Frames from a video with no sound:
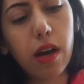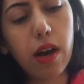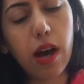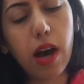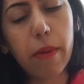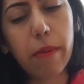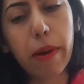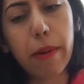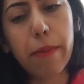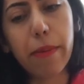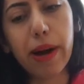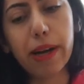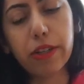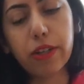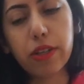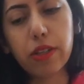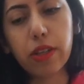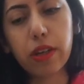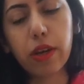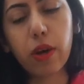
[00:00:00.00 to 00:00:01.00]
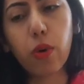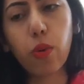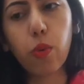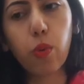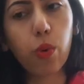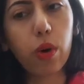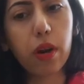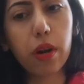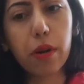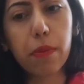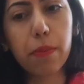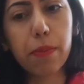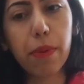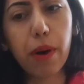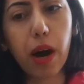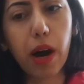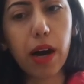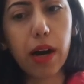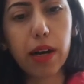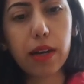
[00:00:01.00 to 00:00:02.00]
Um, I bought just like a wooden
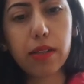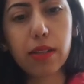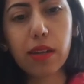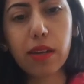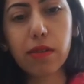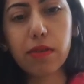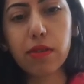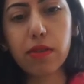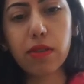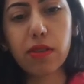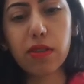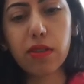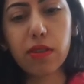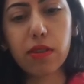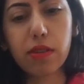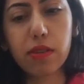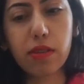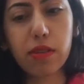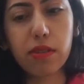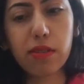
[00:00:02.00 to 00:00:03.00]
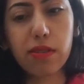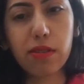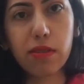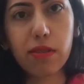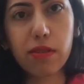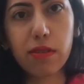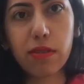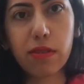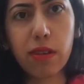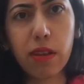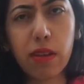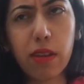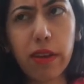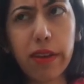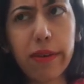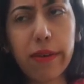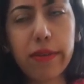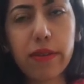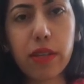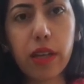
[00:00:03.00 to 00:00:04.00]
box that was just, I
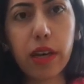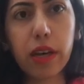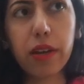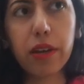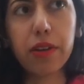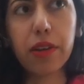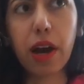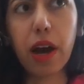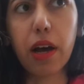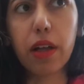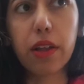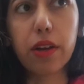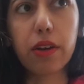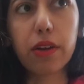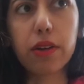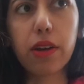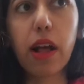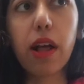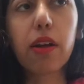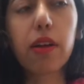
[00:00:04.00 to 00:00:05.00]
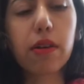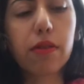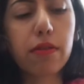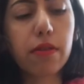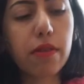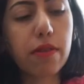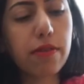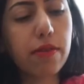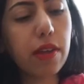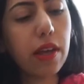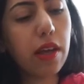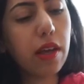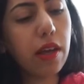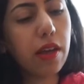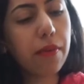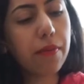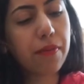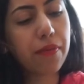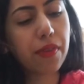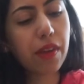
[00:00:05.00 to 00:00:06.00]
think it was like a dollar, dollar fifty.